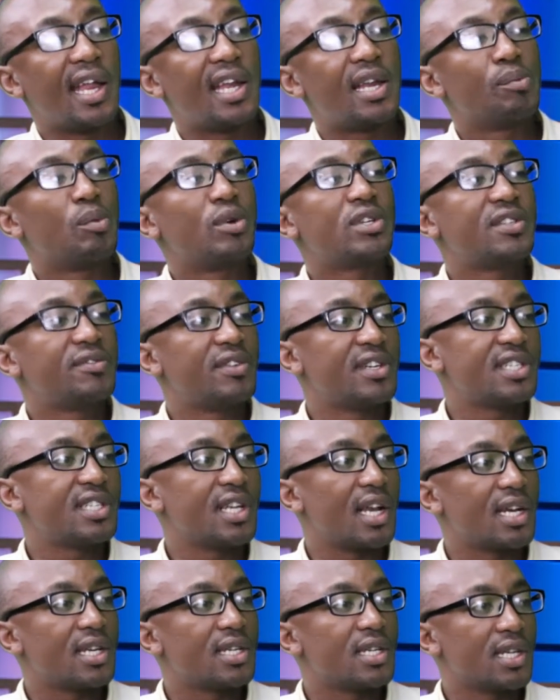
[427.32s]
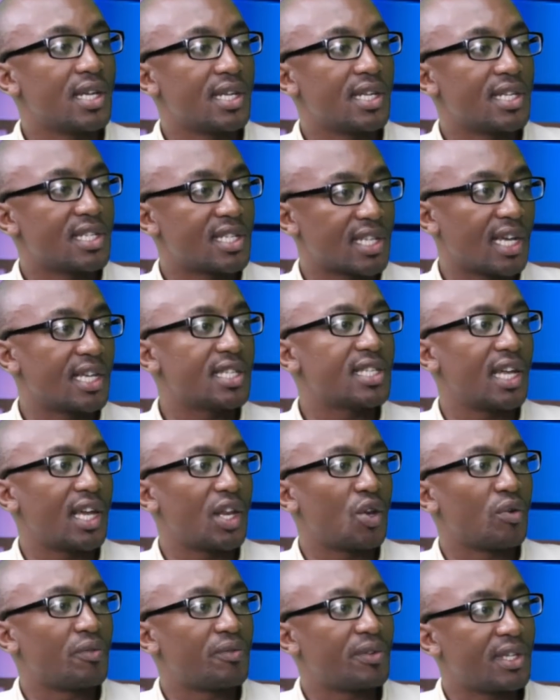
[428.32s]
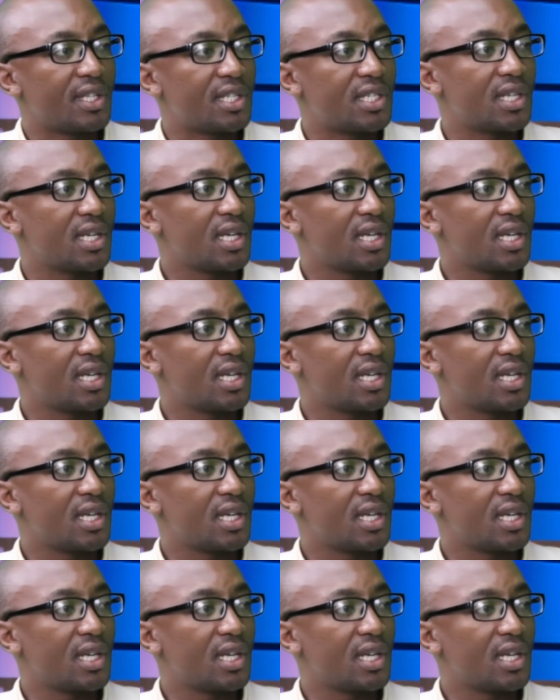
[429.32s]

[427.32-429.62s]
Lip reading: the motivational side of it.